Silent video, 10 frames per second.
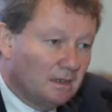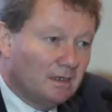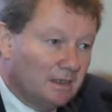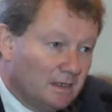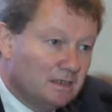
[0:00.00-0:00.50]

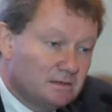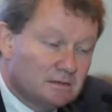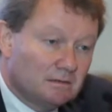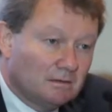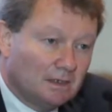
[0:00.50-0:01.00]
it
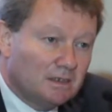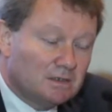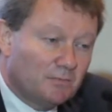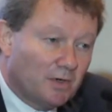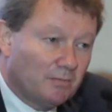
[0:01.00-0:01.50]
is a
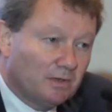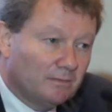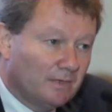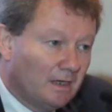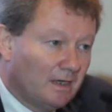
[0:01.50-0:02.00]

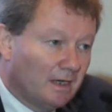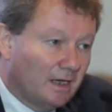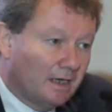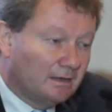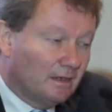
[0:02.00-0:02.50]
problem.
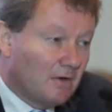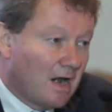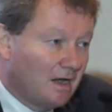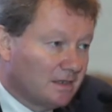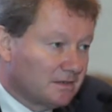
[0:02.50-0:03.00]
And I would
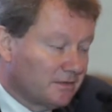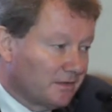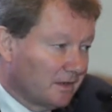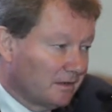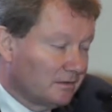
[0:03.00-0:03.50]
like to
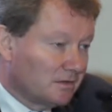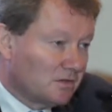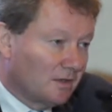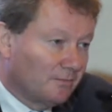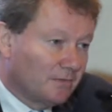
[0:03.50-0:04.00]
think that
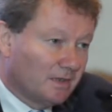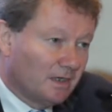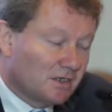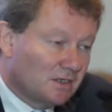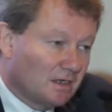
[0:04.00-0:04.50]
Trump, with
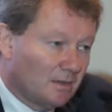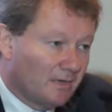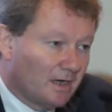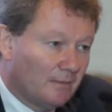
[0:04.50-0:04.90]
election coming